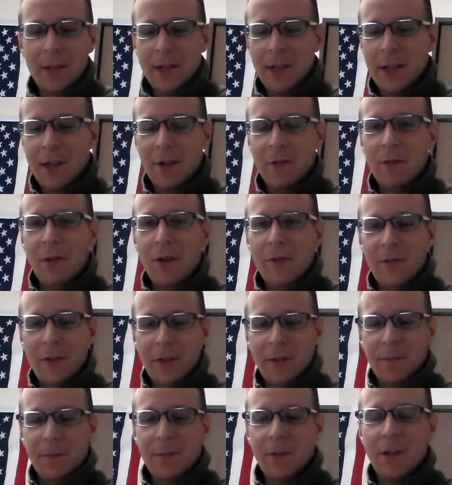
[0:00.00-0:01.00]

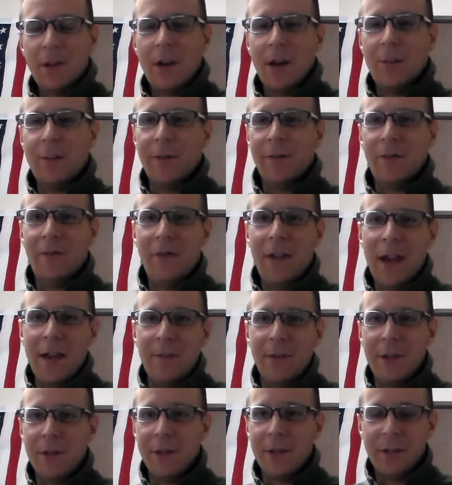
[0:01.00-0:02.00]
interwoven carbon
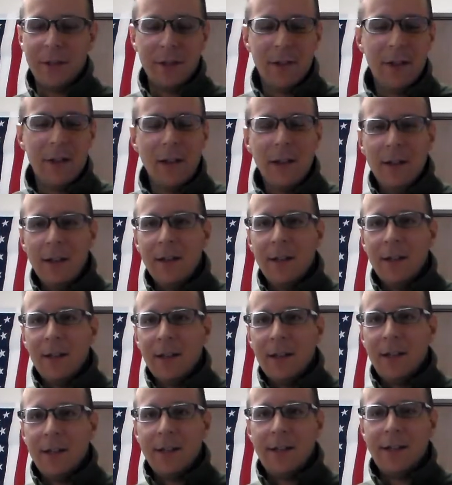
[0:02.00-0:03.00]
fibers,
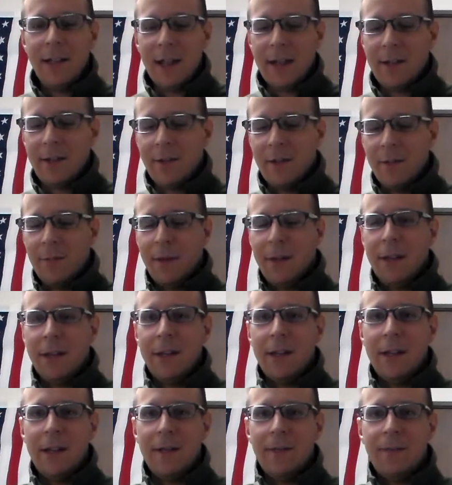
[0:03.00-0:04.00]
insane
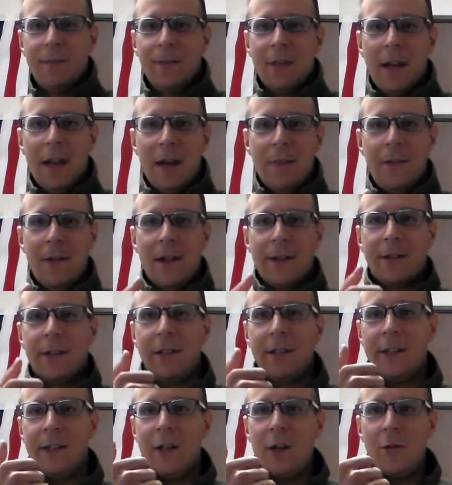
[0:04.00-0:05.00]
durability at
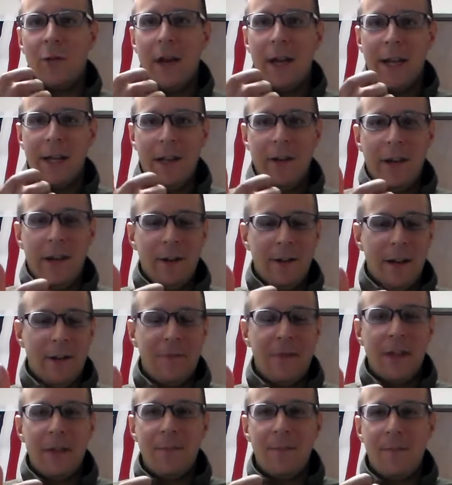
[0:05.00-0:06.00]
practically no weight. Now, I don't
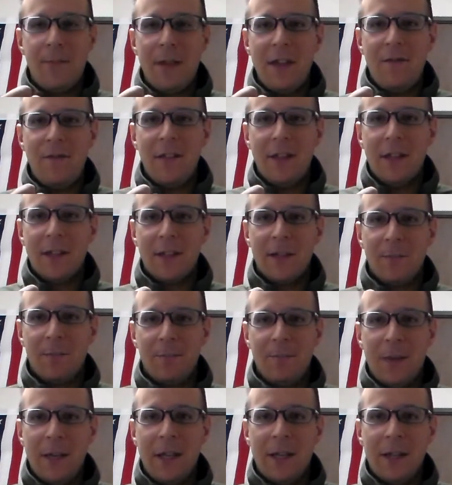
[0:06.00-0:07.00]
have the beefiest
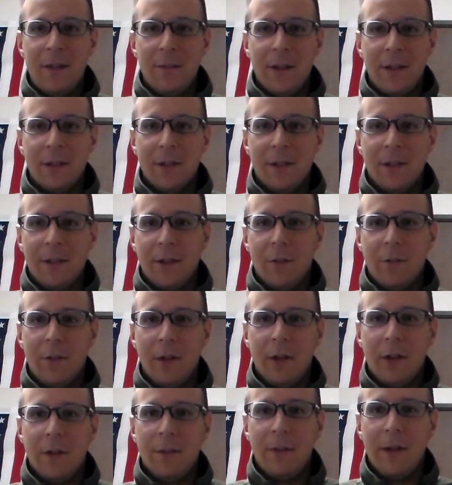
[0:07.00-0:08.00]
pinky muscles in the
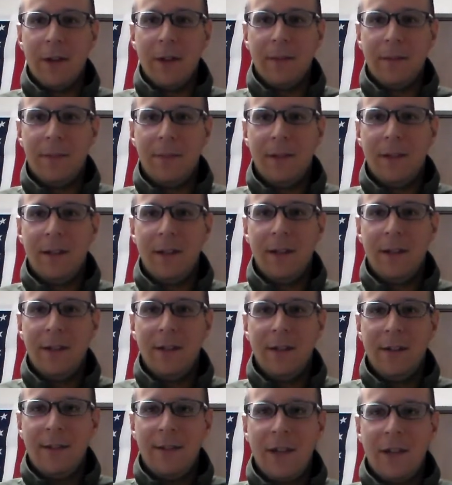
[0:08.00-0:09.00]
world, but
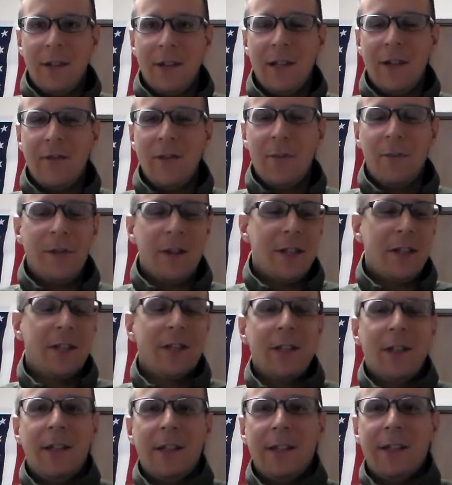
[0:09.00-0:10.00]
that should give you a pretty
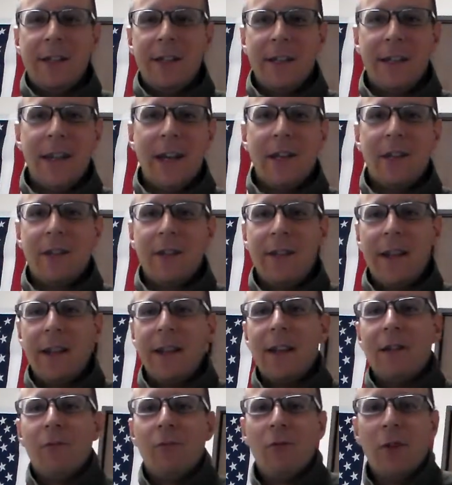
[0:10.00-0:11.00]
solid indication
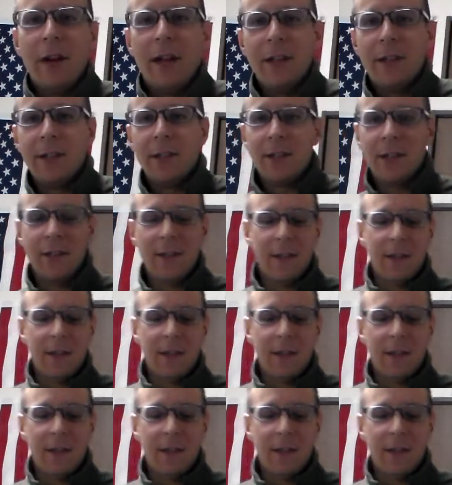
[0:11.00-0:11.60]
that it weighs